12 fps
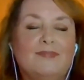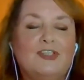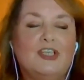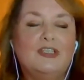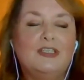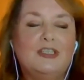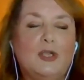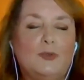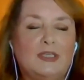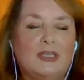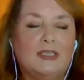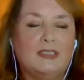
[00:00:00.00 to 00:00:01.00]
Just
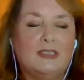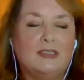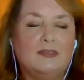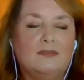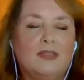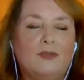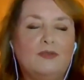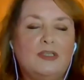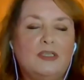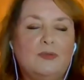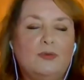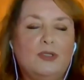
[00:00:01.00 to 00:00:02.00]
notice.
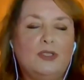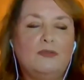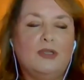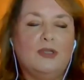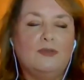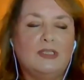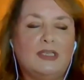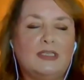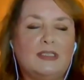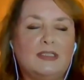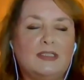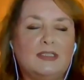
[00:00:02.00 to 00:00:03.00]
Notice what you
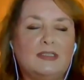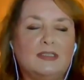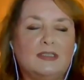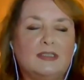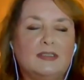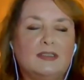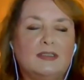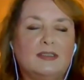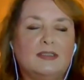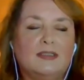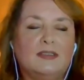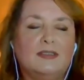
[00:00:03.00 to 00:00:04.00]
notice.
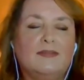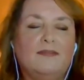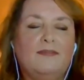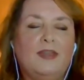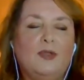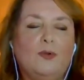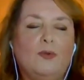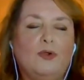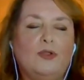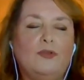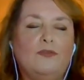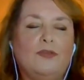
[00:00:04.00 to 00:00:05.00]
Feel
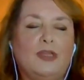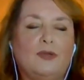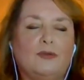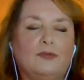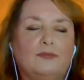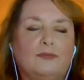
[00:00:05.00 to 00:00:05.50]
what you feel.